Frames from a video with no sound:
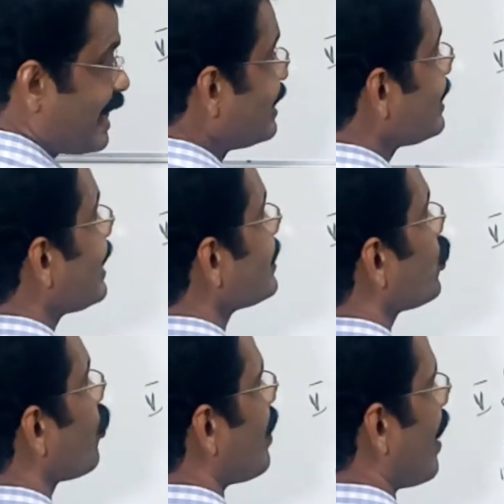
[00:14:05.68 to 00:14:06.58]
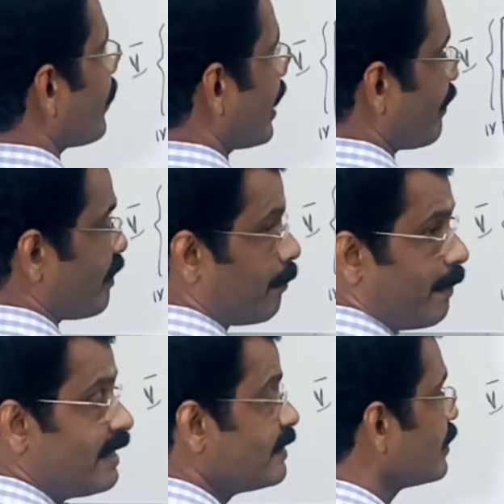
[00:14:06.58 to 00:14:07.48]
the initiation of anther
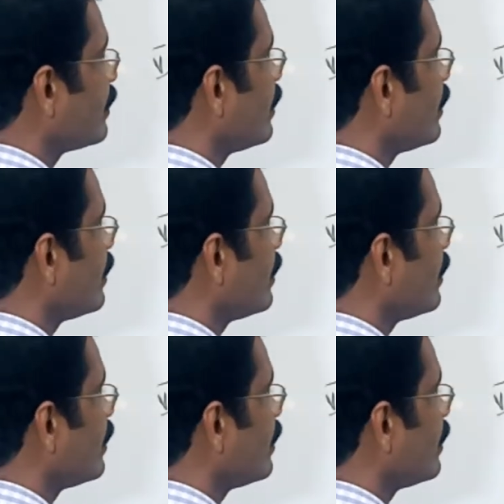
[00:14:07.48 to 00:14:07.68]
development.